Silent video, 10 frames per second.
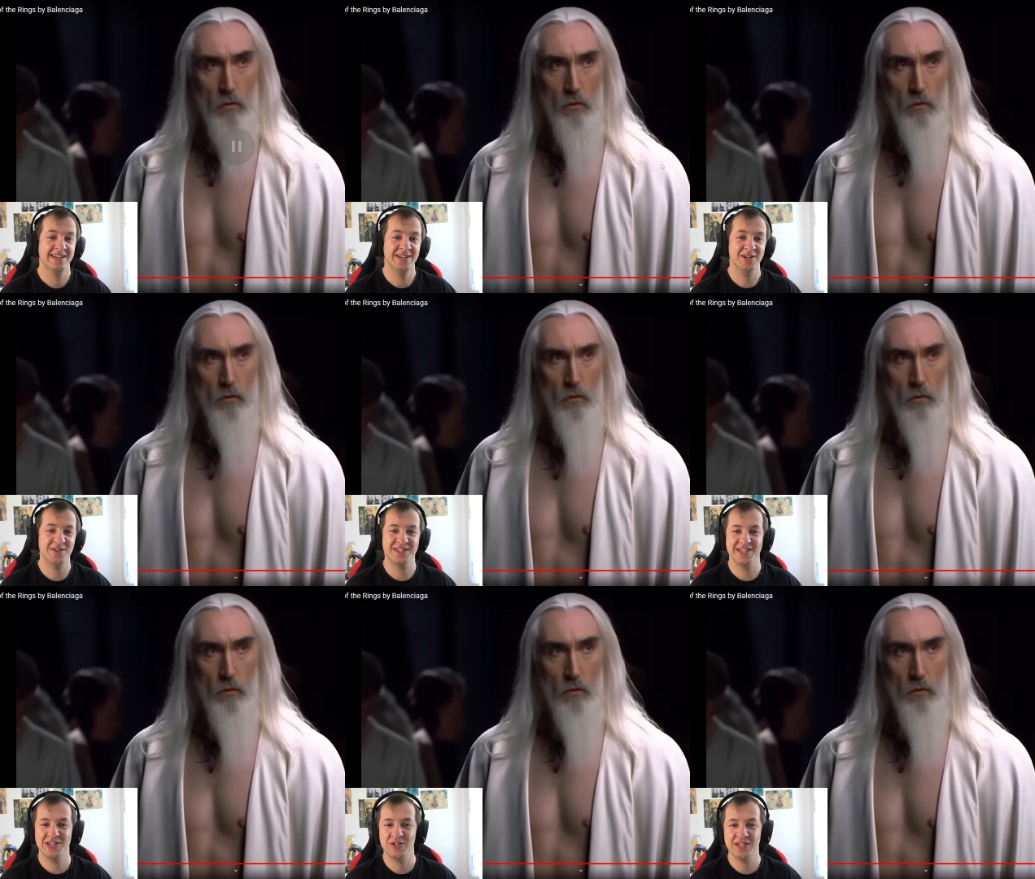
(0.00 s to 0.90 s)
Speaker 1: You know what's
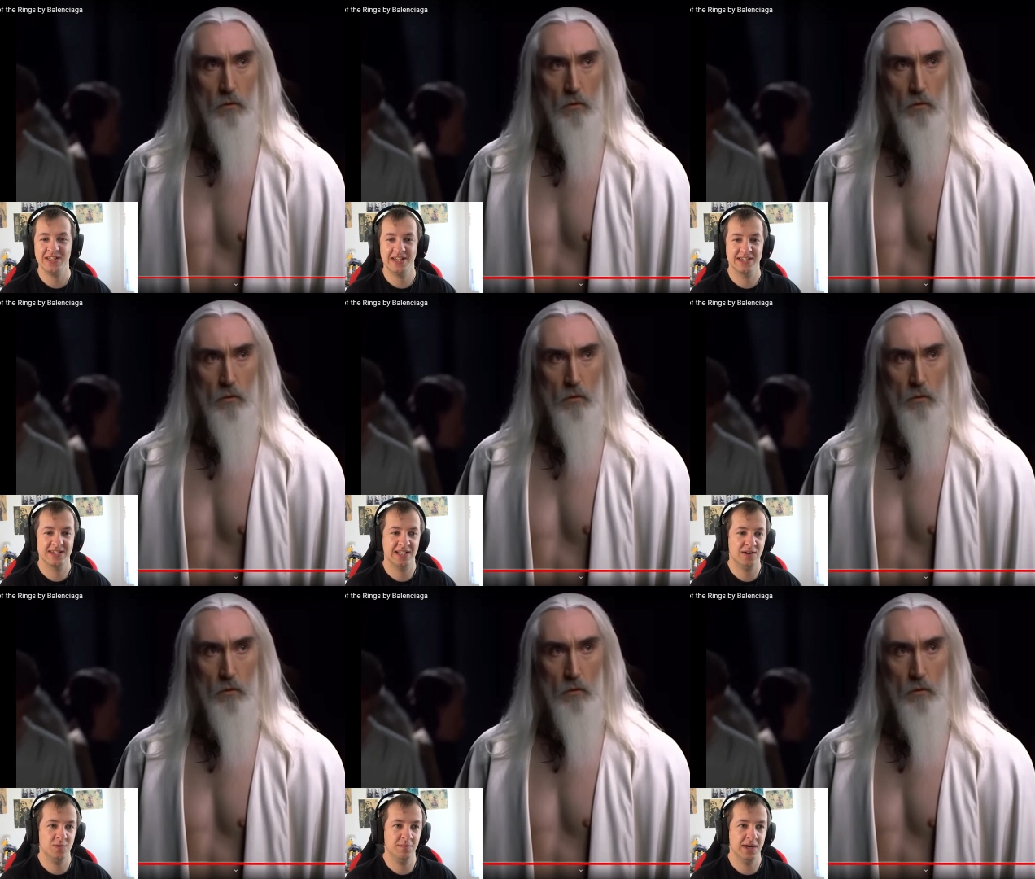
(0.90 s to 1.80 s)
interesting? Like
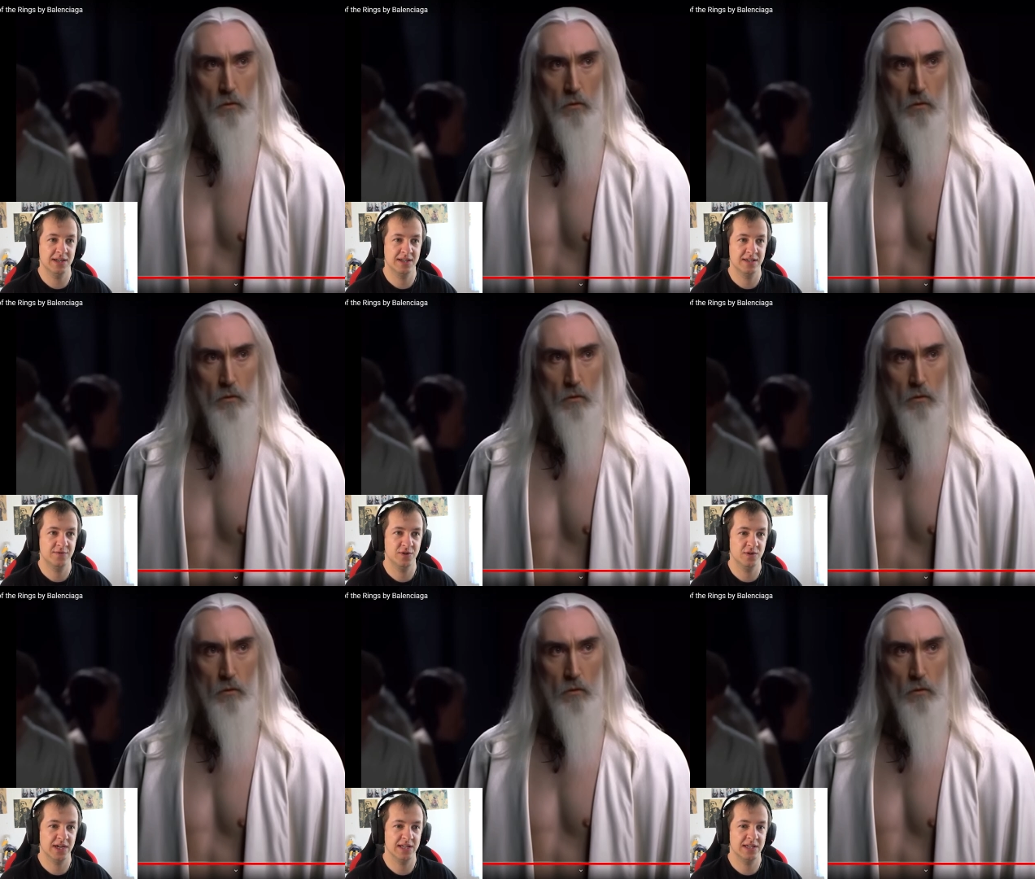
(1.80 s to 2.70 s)
Saruman. If you
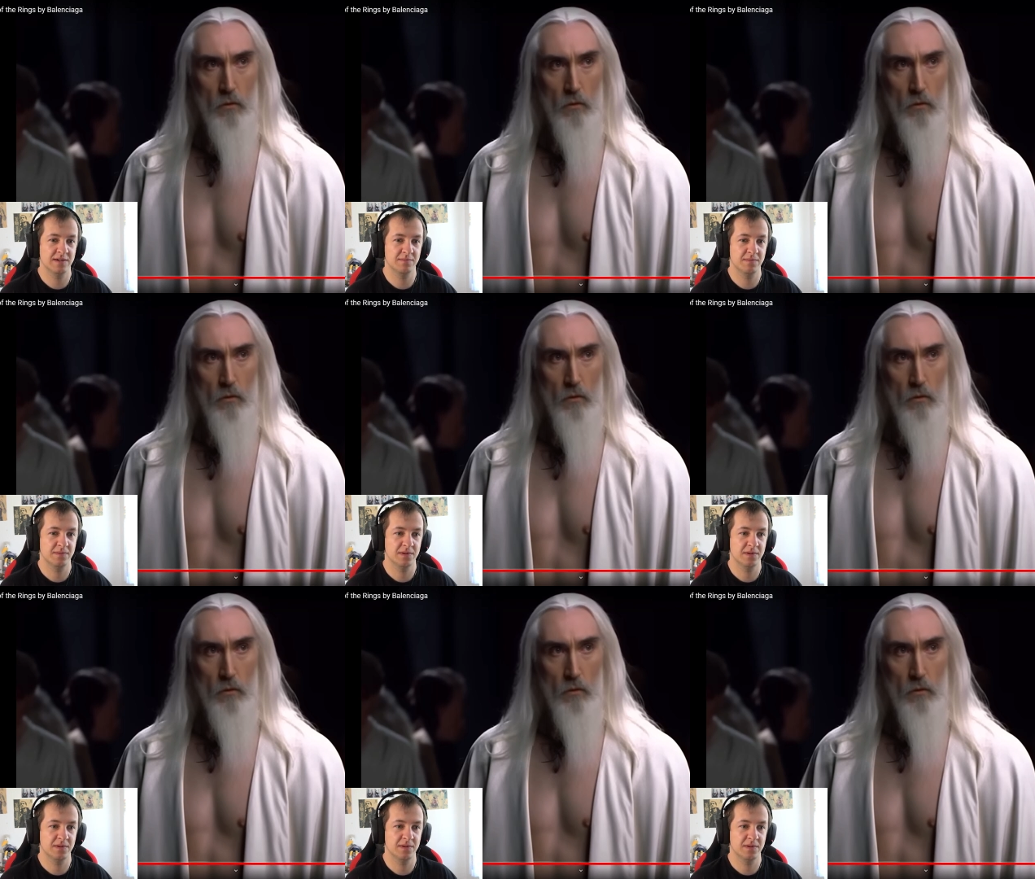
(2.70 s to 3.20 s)
look at him.